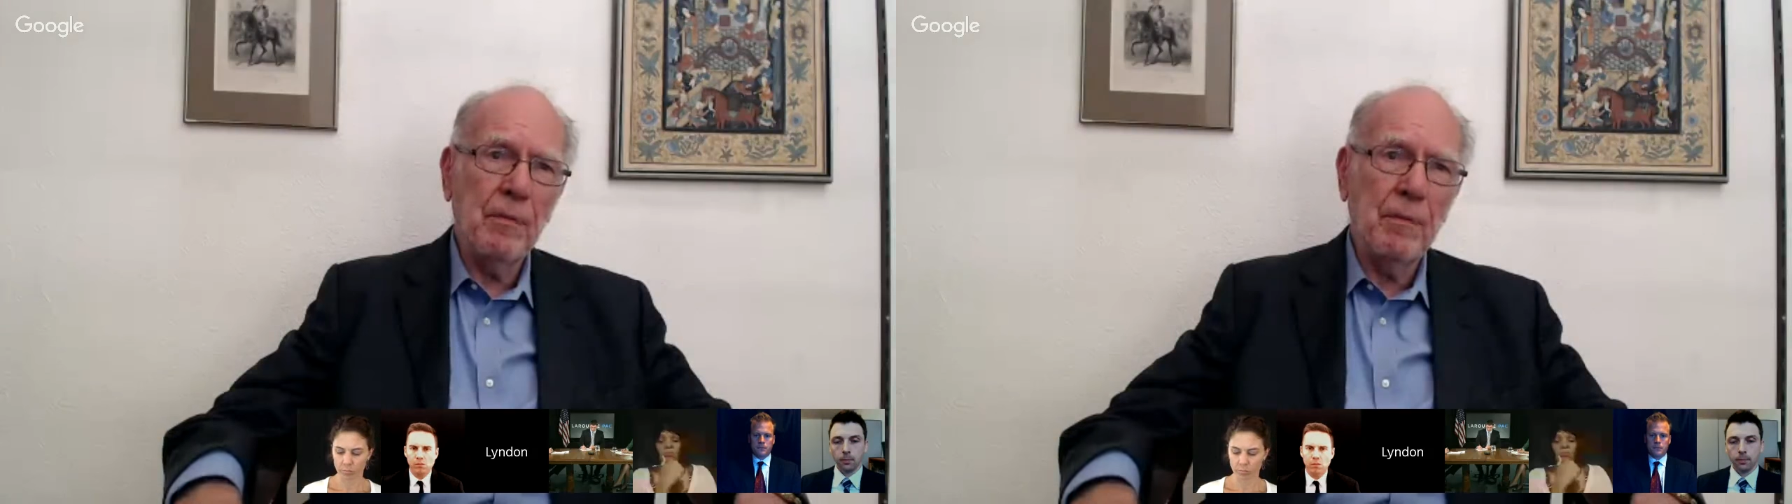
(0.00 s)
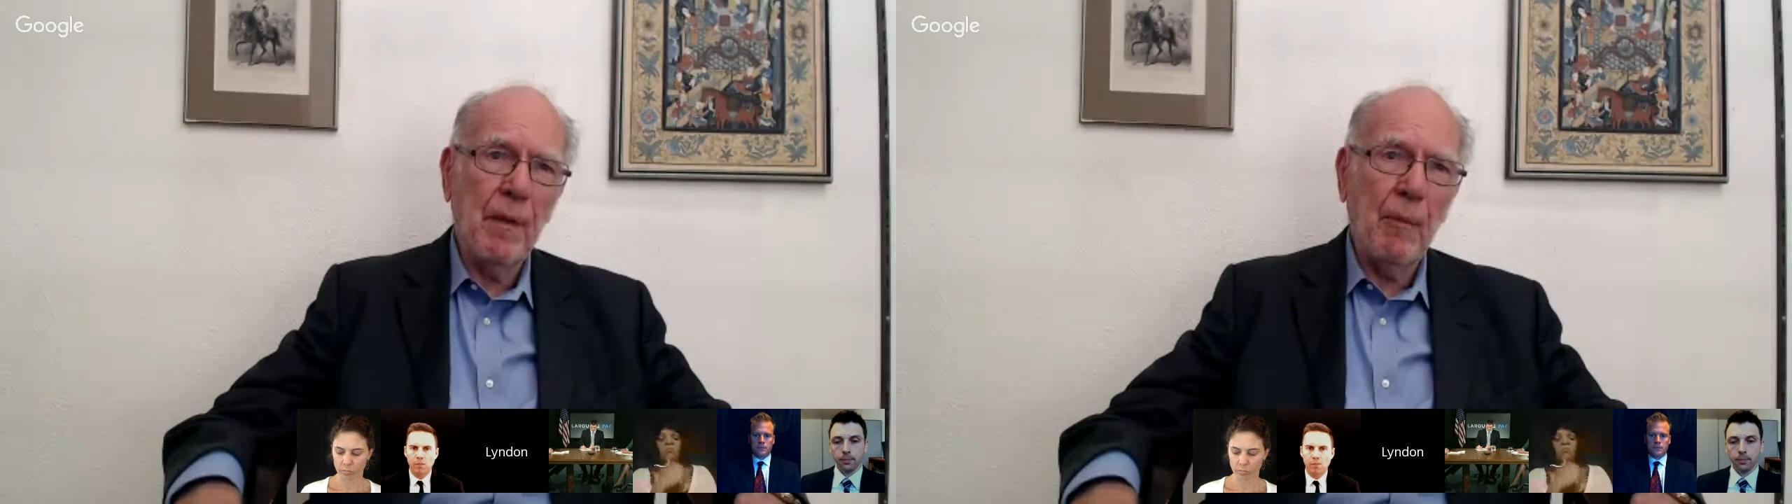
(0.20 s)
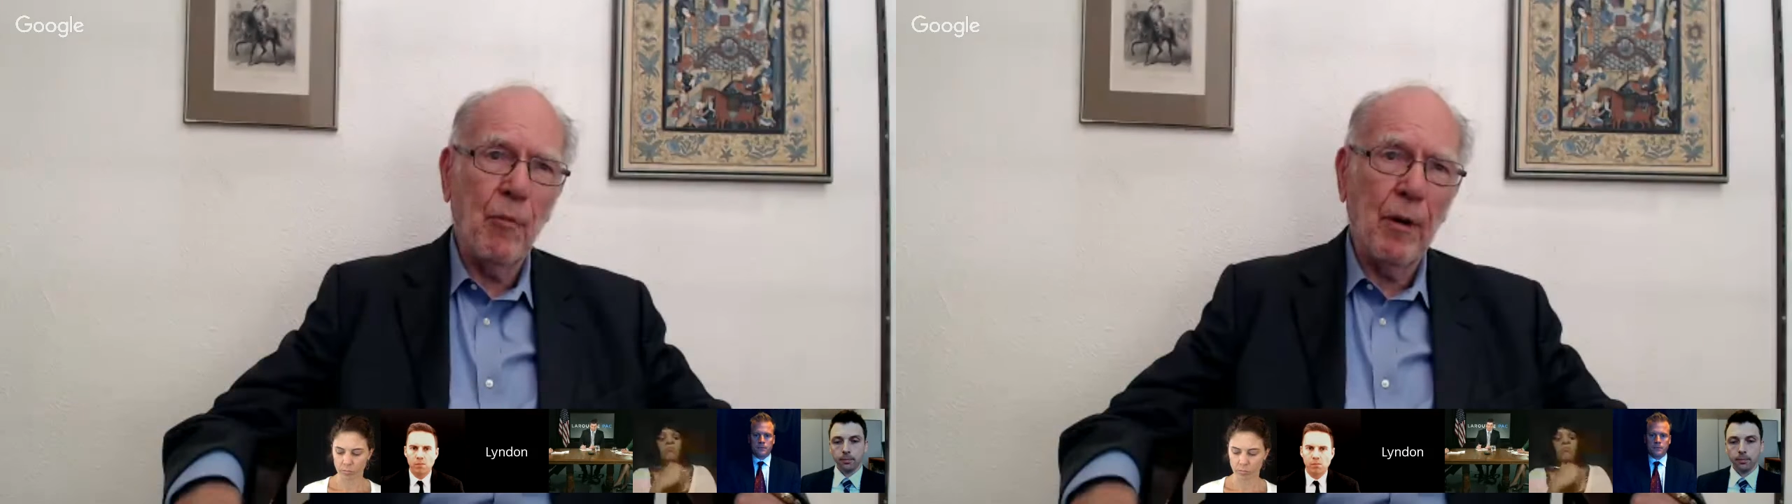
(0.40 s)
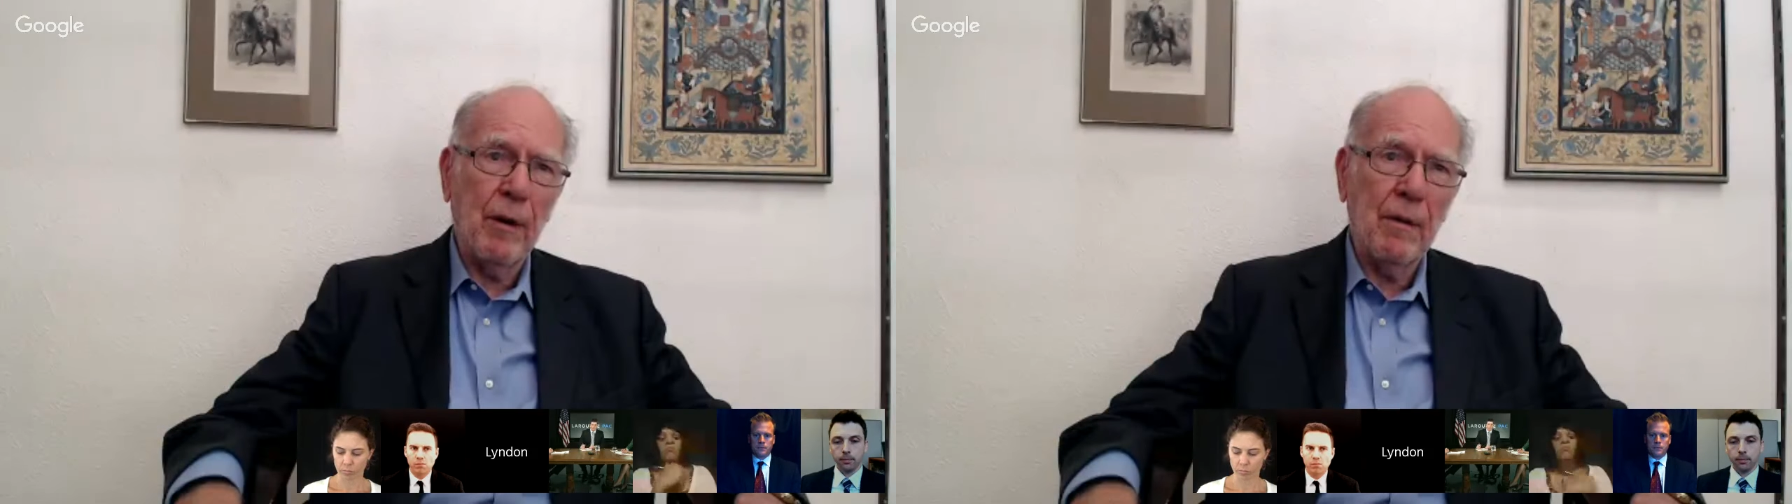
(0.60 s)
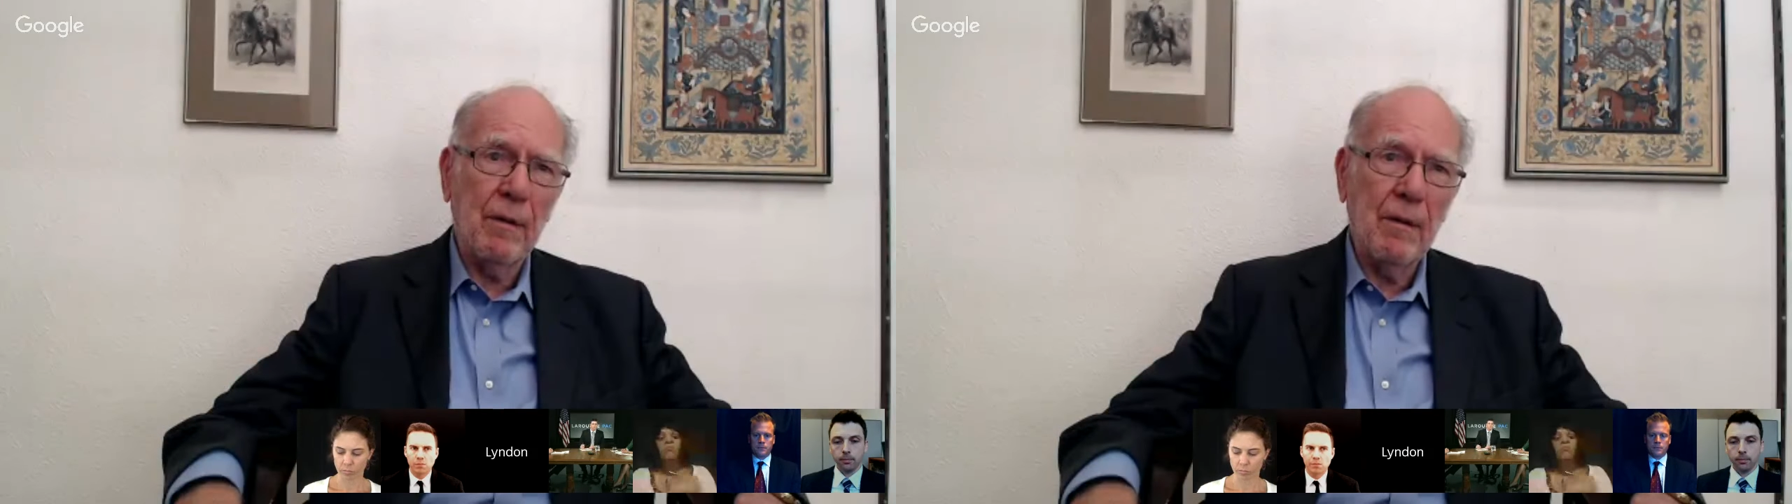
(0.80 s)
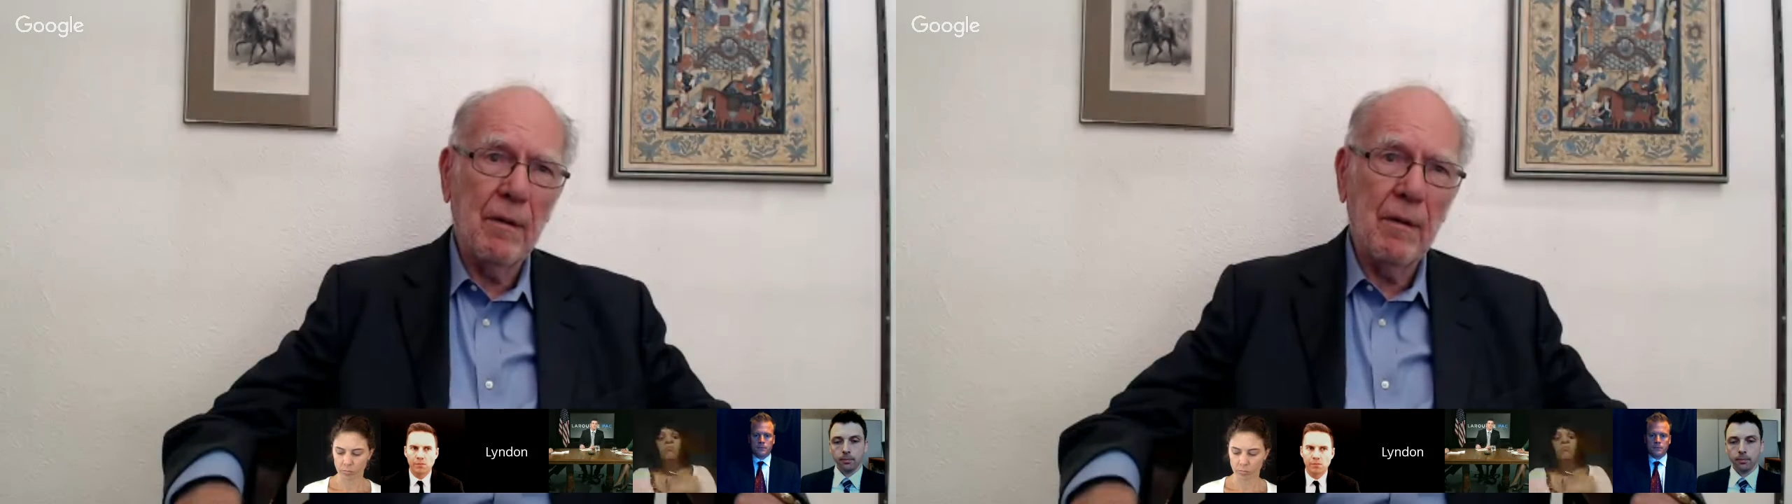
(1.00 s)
memory